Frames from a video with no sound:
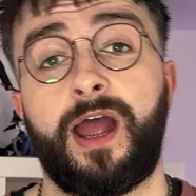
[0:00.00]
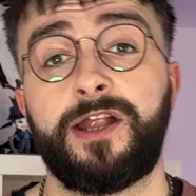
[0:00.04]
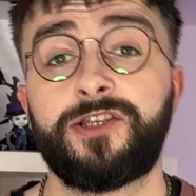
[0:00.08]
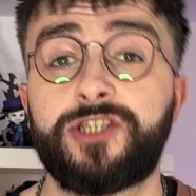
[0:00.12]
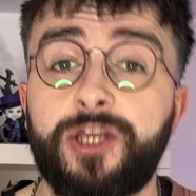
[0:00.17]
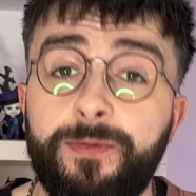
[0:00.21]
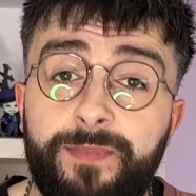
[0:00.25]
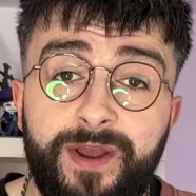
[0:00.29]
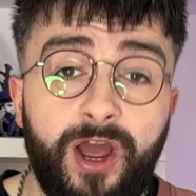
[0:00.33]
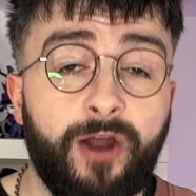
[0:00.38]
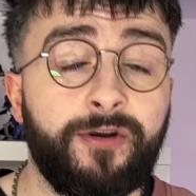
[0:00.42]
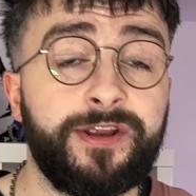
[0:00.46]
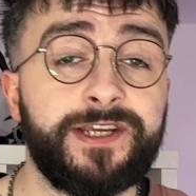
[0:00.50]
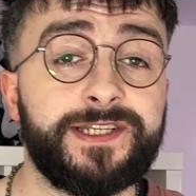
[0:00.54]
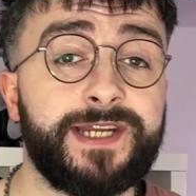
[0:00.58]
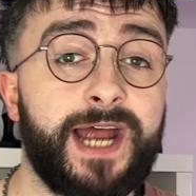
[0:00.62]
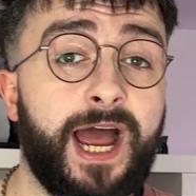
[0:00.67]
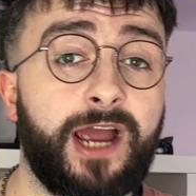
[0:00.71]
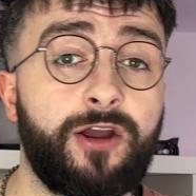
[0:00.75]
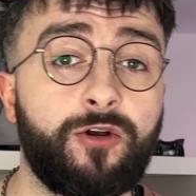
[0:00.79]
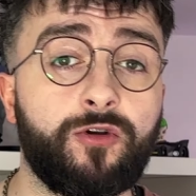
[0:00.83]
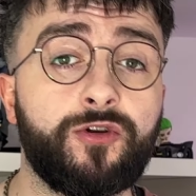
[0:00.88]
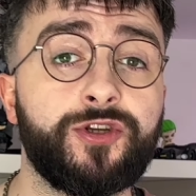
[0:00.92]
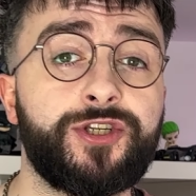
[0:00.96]
to be honest,
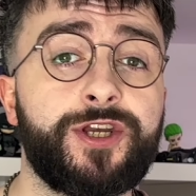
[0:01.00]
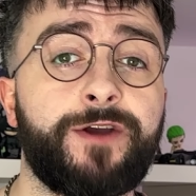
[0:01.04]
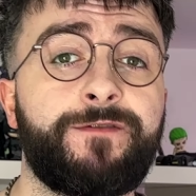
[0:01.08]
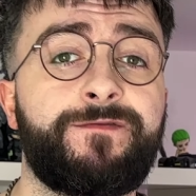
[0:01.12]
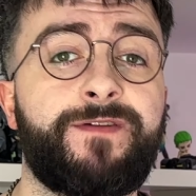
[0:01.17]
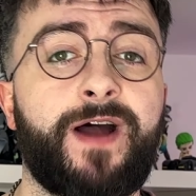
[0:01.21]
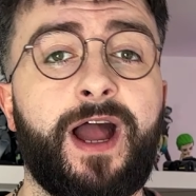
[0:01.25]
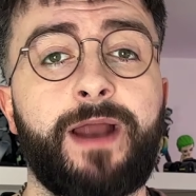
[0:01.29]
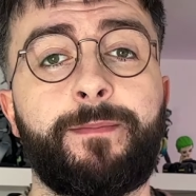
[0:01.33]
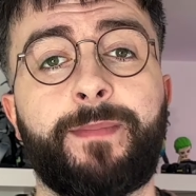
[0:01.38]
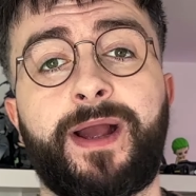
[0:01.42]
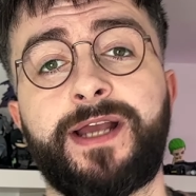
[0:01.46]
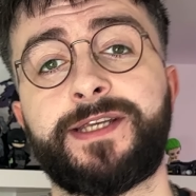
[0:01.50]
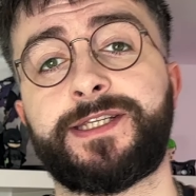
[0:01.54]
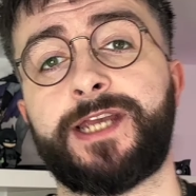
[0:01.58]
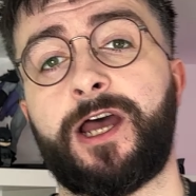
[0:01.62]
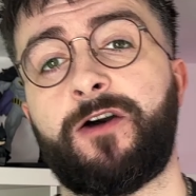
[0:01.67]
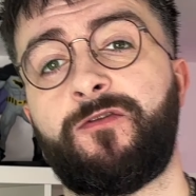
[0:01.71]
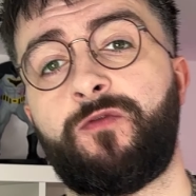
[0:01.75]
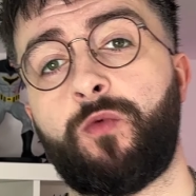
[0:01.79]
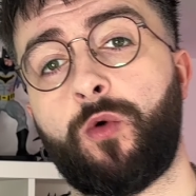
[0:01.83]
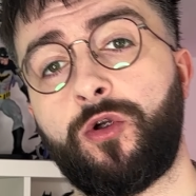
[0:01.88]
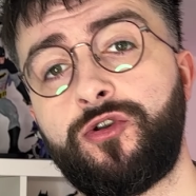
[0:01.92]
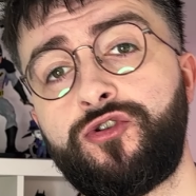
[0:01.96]
I also find
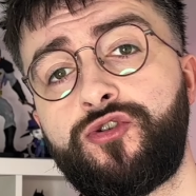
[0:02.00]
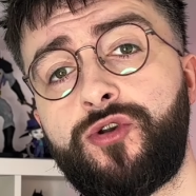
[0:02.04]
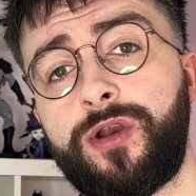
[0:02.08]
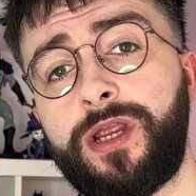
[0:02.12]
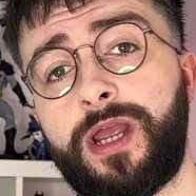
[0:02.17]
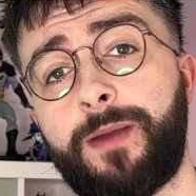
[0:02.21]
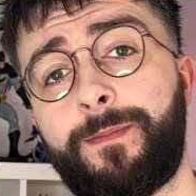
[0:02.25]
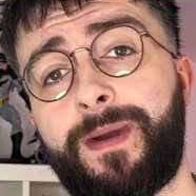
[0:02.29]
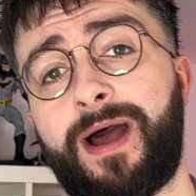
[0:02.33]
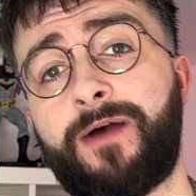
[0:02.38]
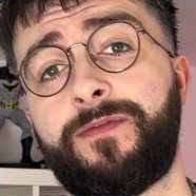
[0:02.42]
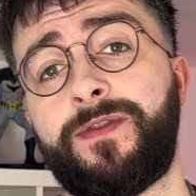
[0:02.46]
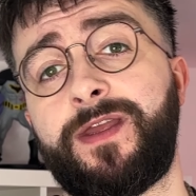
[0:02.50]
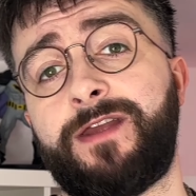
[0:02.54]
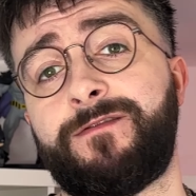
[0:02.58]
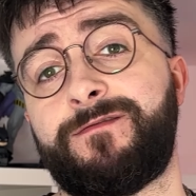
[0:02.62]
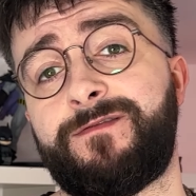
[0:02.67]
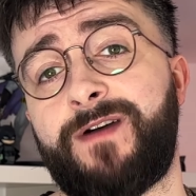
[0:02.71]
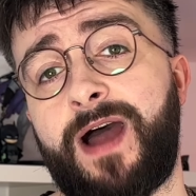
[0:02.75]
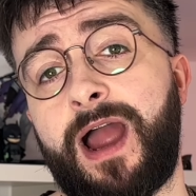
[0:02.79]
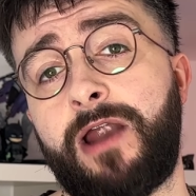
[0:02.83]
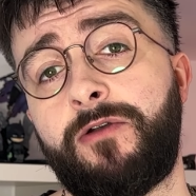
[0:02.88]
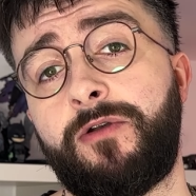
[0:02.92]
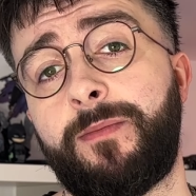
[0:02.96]
myself wondering about the
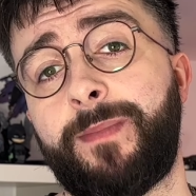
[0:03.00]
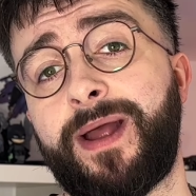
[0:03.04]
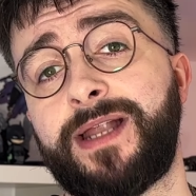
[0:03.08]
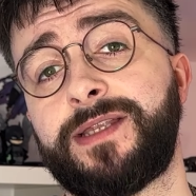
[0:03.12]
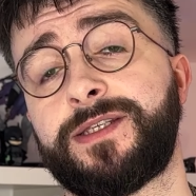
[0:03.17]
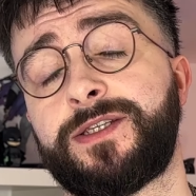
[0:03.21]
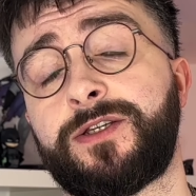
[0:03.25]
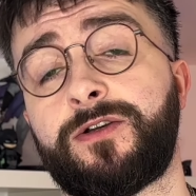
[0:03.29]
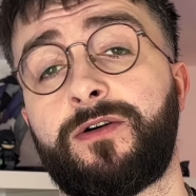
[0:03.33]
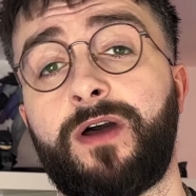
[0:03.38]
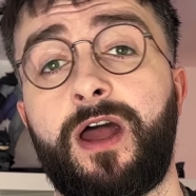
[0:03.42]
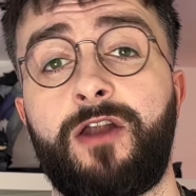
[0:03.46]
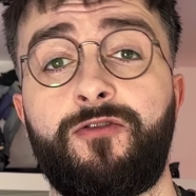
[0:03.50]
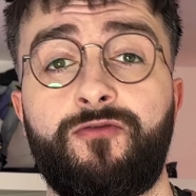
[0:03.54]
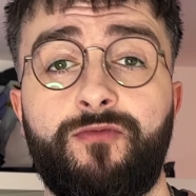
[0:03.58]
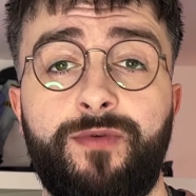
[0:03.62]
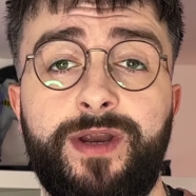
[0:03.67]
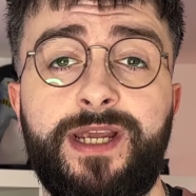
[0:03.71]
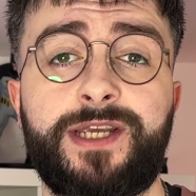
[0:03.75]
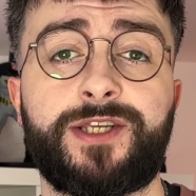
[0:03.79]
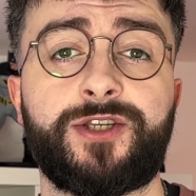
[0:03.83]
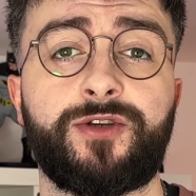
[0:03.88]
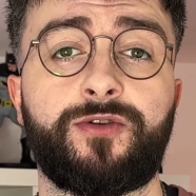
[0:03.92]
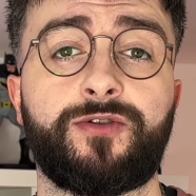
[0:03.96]
environmental and
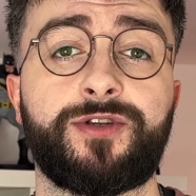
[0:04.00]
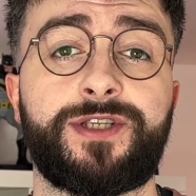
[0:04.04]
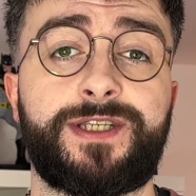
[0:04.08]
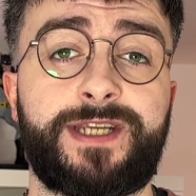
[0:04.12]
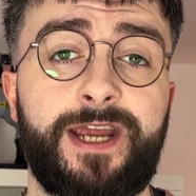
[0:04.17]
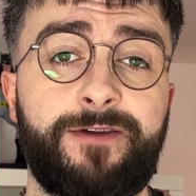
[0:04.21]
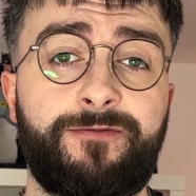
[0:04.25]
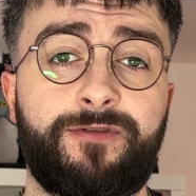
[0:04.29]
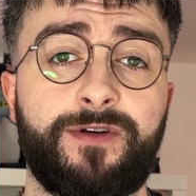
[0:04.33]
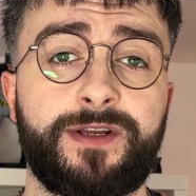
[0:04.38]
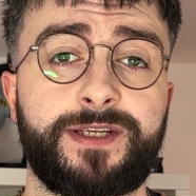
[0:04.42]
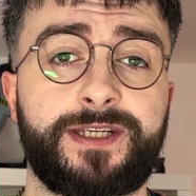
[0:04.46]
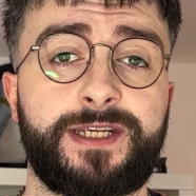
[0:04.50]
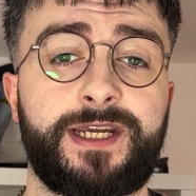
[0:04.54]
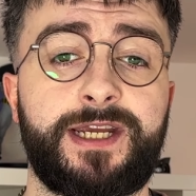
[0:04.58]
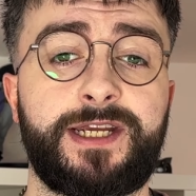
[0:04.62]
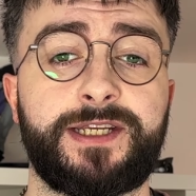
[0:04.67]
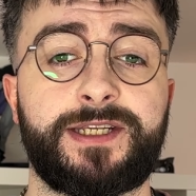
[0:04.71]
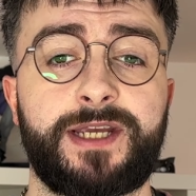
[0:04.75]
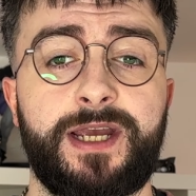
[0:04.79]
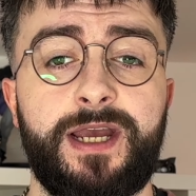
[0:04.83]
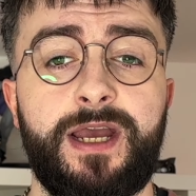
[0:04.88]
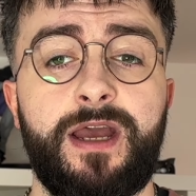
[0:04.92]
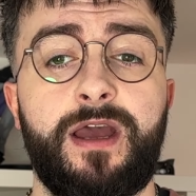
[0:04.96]
resource
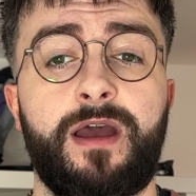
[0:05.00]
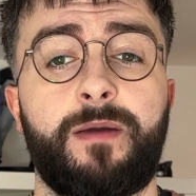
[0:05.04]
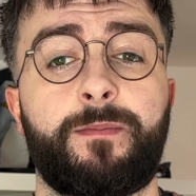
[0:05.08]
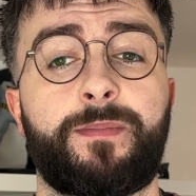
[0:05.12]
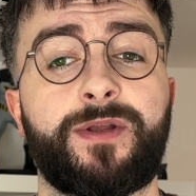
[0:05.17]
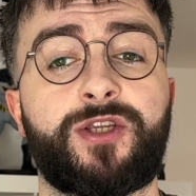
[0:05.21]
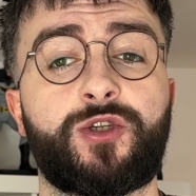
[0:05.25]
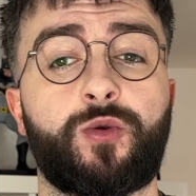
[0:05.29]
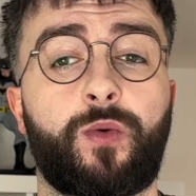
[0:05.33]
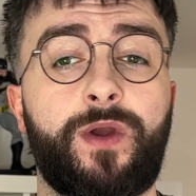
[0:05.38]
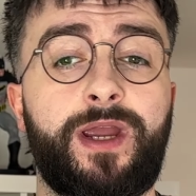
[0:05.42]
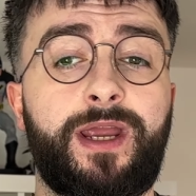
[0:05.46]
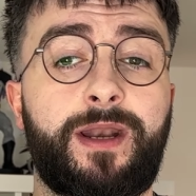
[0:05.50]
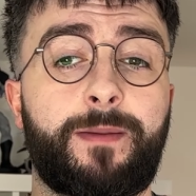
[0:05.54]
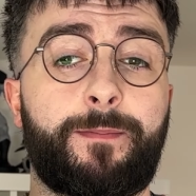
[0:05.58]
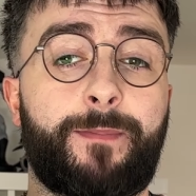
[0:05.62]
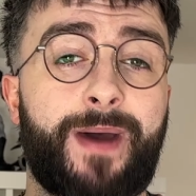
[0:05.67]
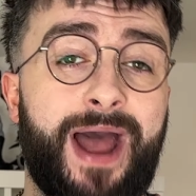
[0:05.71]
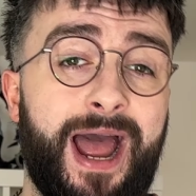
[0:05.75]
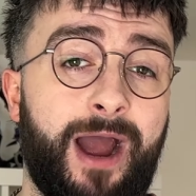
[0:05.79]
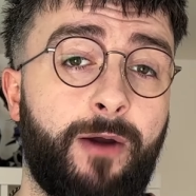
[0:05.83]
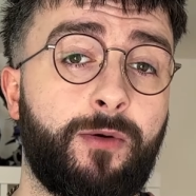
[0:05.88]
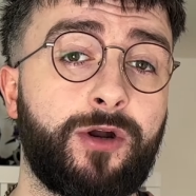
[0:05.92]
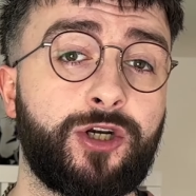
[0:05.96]
differences between
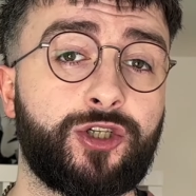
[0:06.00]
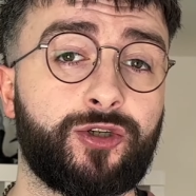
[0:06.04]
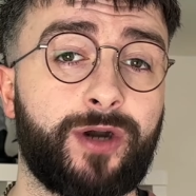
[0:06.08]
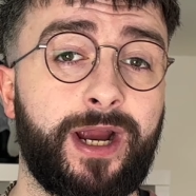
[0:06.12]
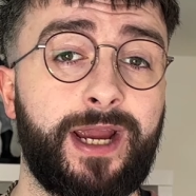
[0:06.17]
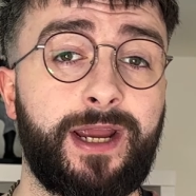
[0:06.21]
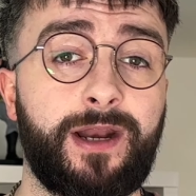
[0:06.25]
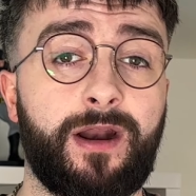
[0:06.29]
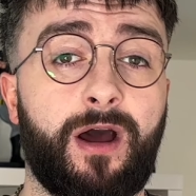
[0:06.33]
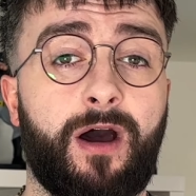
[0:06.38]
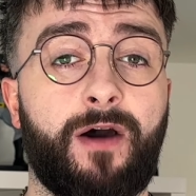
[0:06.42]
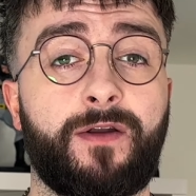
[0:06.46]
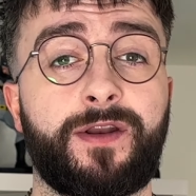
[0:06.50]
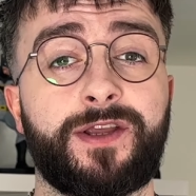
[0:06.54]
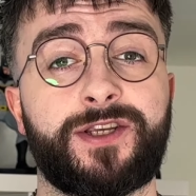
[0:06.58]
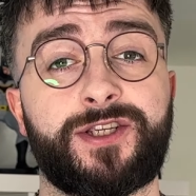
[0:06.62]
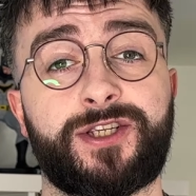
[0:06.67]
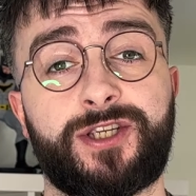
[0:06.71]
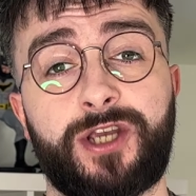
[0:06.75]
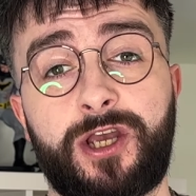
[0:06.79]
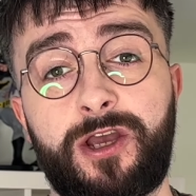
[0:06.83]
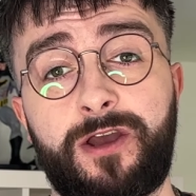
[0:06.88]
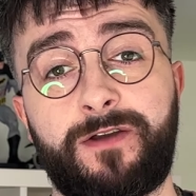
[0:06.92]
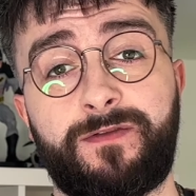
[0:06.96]
power drain on a
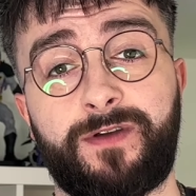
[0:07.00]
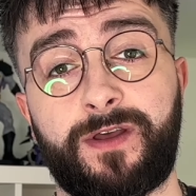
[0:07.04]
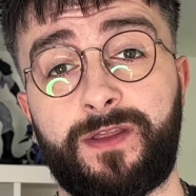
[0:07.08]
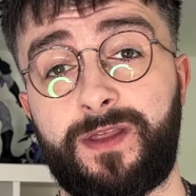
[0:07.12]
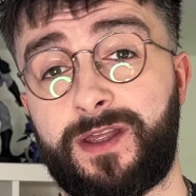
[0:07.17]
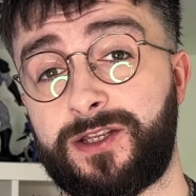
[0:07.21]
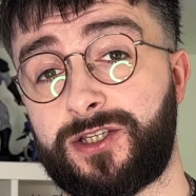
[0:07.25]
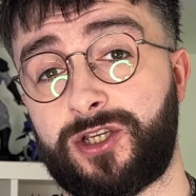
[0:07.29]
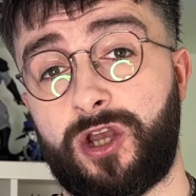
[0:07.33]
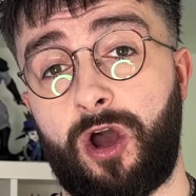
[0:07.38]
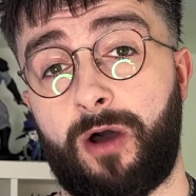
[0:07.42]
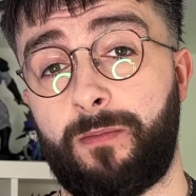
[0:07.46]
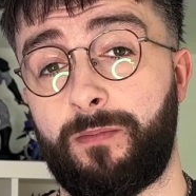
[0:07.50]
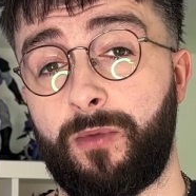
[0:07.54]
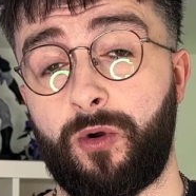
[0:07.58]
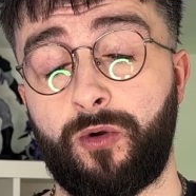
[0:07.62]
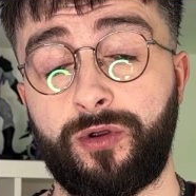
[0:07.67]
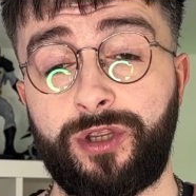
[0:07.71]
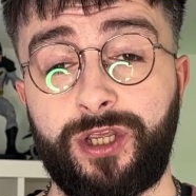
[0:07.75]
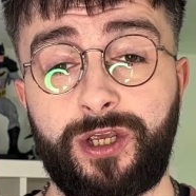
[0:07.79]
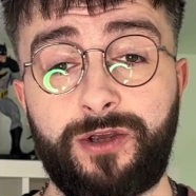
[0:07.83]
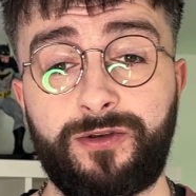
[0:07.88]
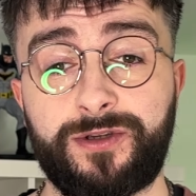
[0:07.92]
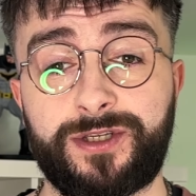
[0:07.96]
server that's got more
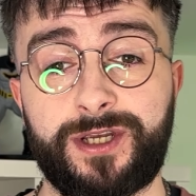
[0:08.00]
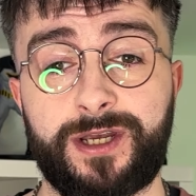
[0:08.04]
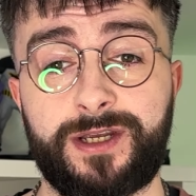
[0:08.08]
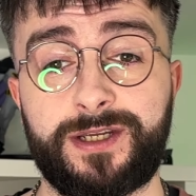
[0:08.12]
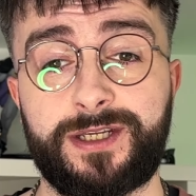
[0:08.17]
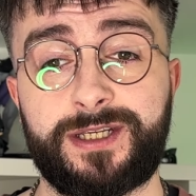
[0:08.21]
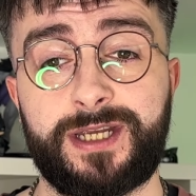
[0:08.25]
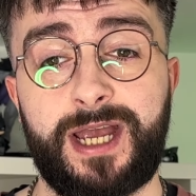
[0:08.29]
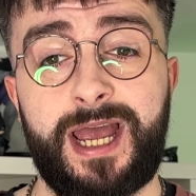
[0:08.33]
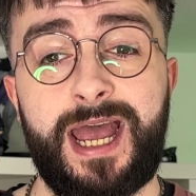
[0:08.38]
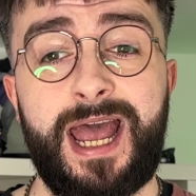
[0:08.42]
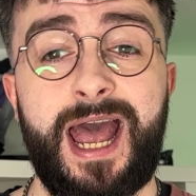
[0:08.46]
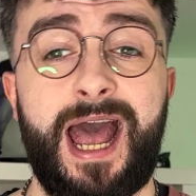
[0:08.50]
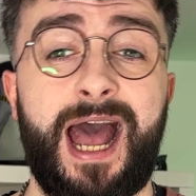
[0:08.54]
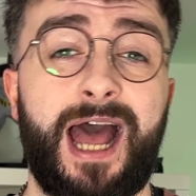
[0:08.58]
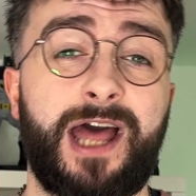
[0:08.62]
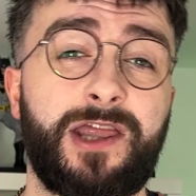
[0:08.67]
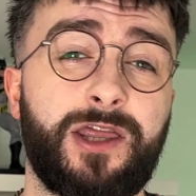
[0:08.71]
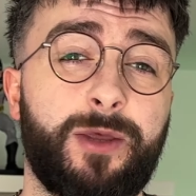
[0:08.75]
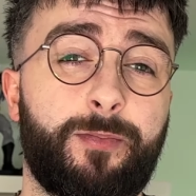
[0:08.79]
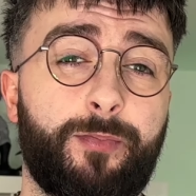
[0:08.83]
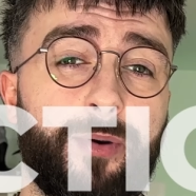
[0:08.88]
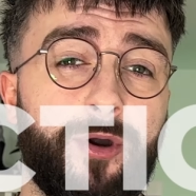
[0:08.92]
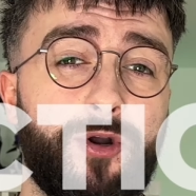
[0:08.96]
users
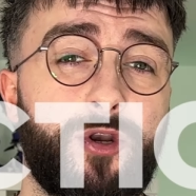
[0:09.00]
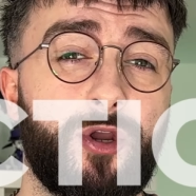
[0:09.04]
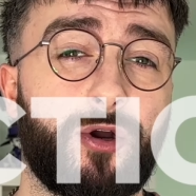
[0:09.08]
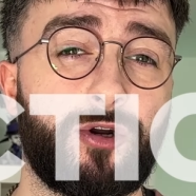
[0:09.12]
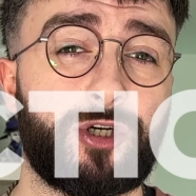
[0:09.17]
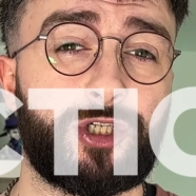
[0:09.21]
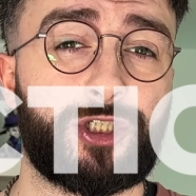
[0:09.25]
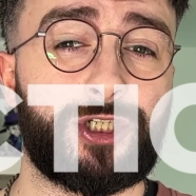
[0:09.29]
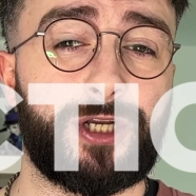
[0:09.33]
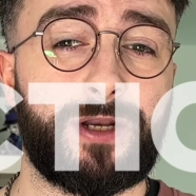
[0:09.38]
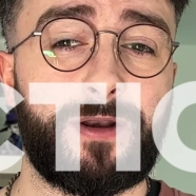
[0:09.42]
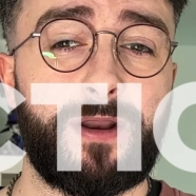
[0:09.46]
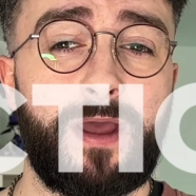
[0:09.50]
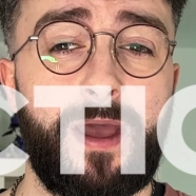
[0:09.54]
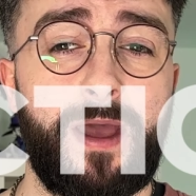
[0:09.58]
and the production,